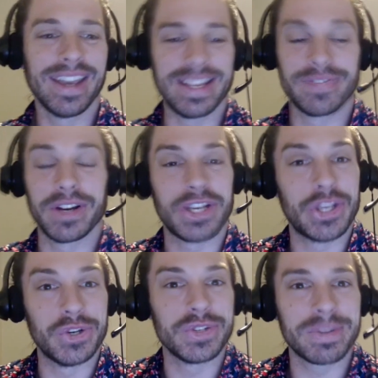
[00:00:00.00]
It's very
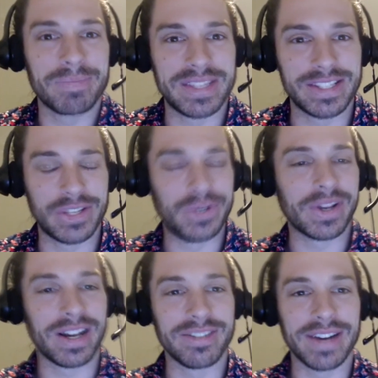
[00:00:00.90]
cute. It's a cute
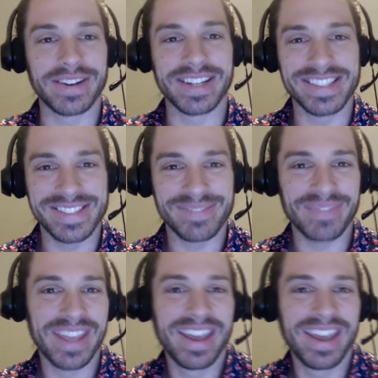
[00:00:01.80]
kind of arrogance.